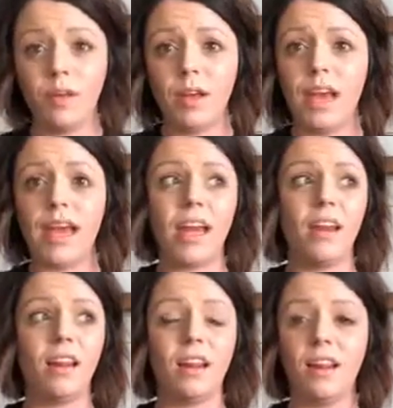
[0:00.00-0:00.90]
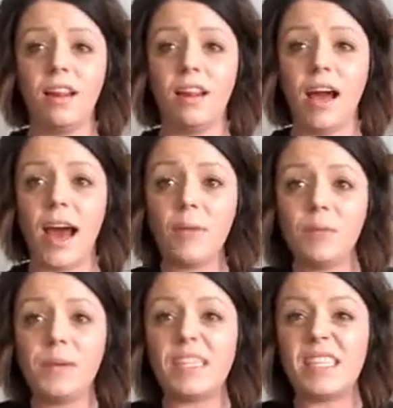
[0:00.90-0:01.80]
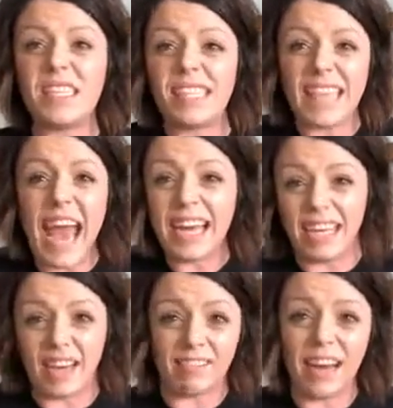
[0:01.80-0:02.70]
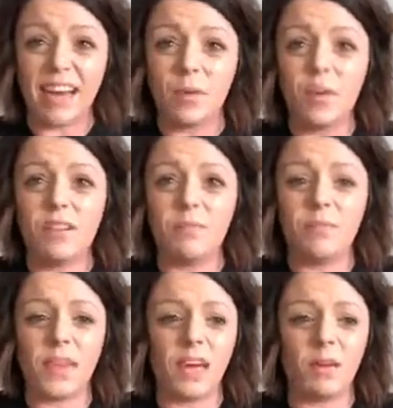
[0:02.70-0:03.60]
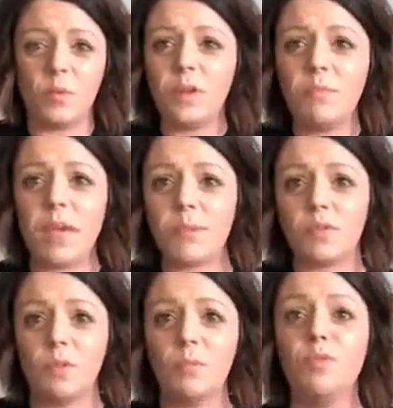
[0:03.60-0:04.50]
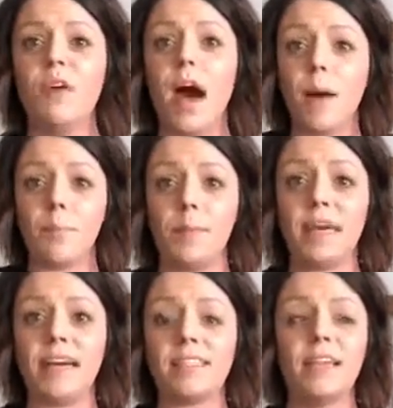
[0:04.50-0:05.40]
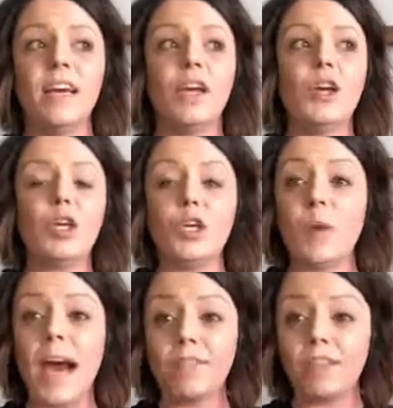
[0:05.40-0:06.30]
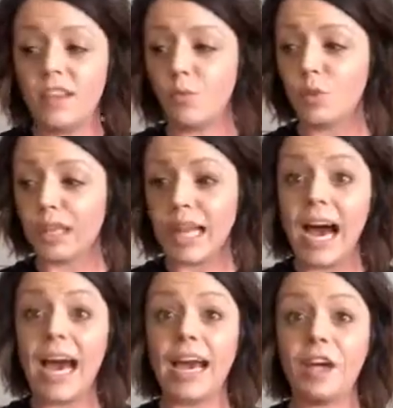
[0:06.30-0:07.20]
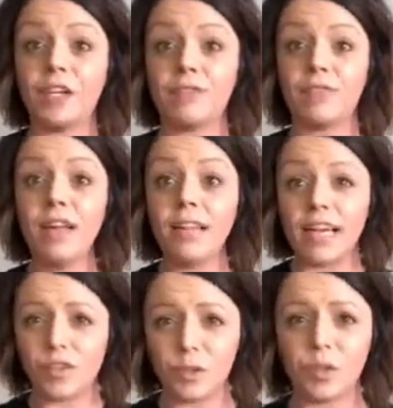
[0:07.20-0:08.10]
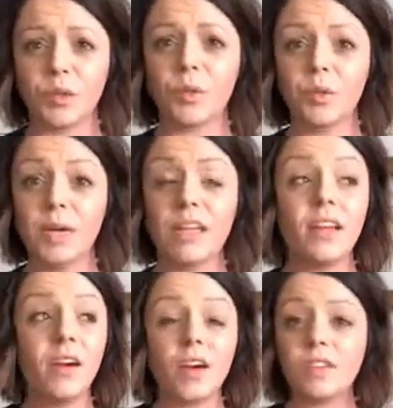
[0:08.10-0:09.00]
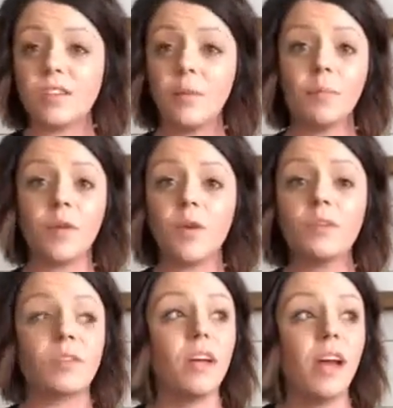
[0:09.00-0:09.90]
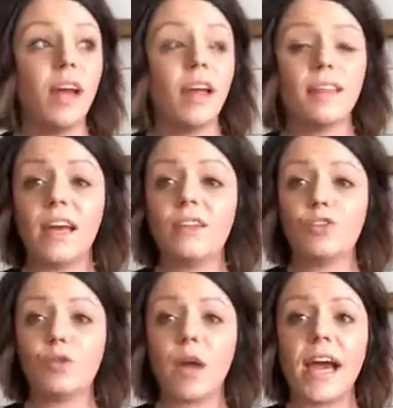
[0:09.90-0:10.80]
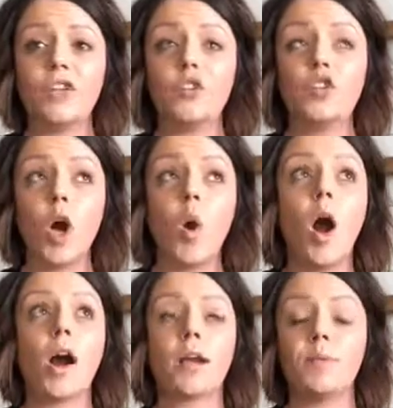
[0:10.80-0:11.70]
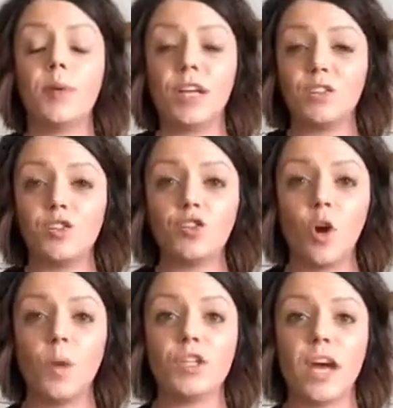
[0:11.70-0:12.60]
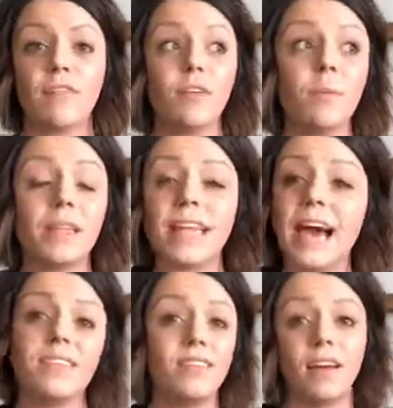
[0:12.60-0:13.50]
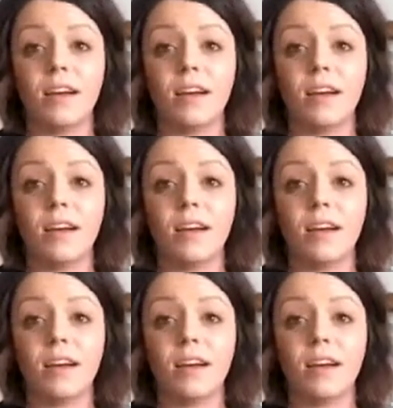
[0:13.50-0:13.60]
and I would be stagnant, right? I wouldn't be able to move up, because you have to then rely on your front line to recruit. And there are some girls that try so hard and put in so much effort, but that's